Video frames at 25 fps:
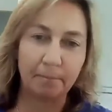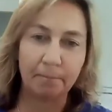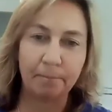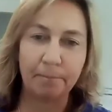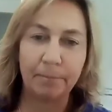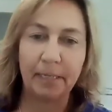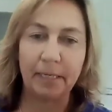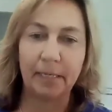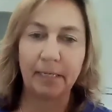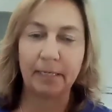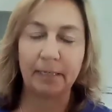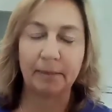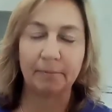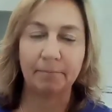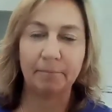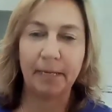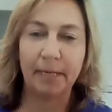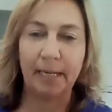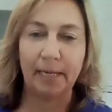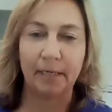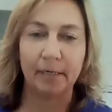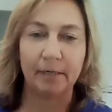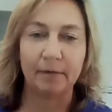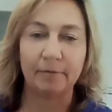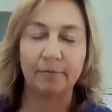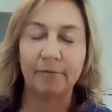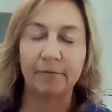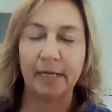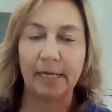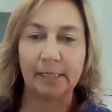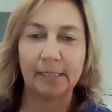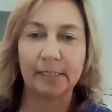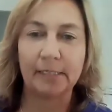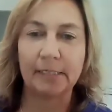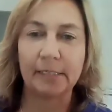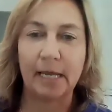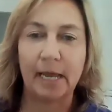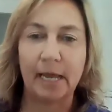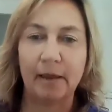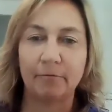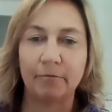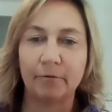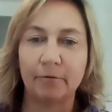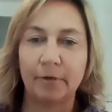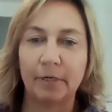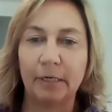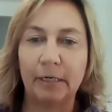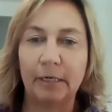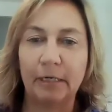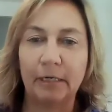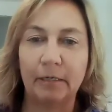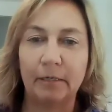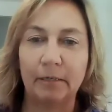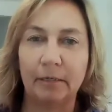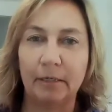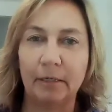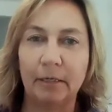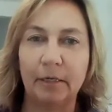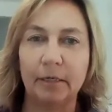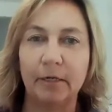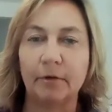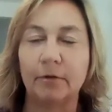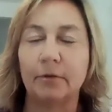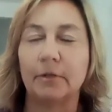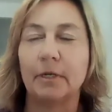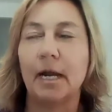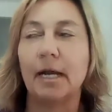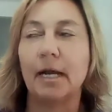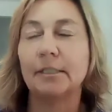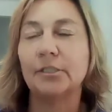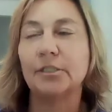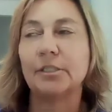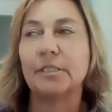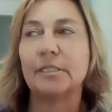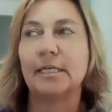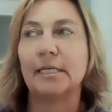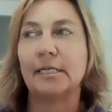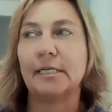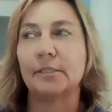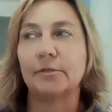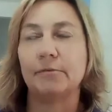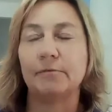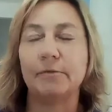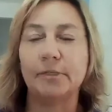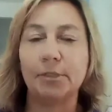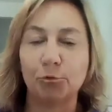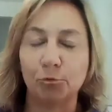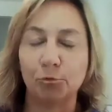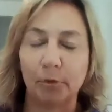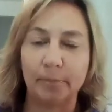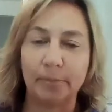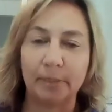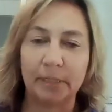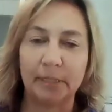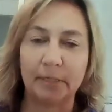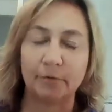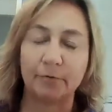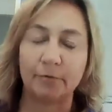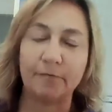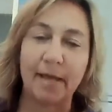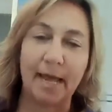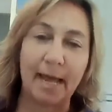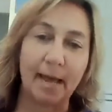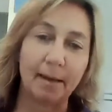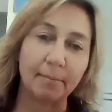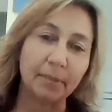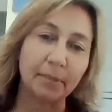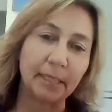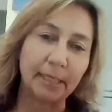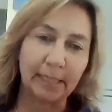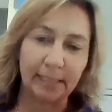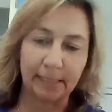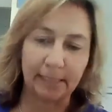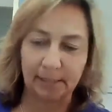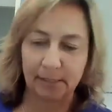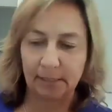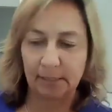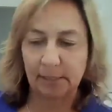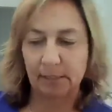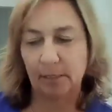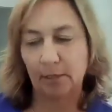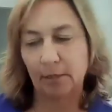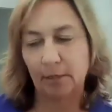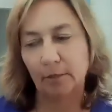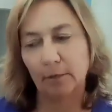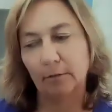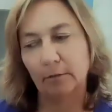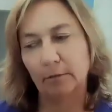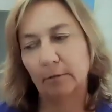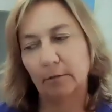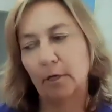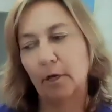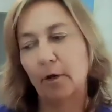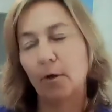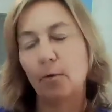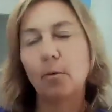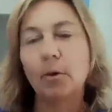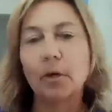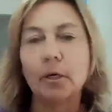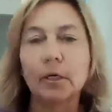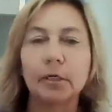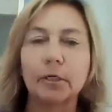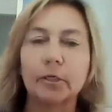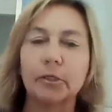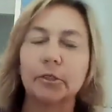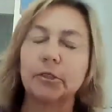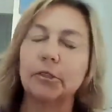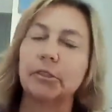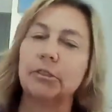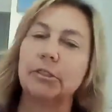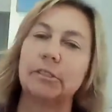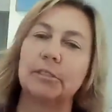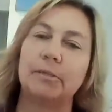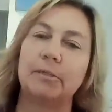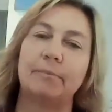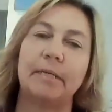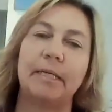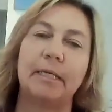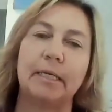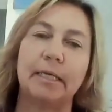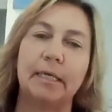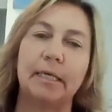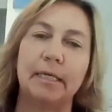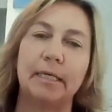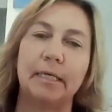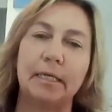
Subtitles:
Being in pain affects every, not just the individual, but their families, their coworkers. I mean,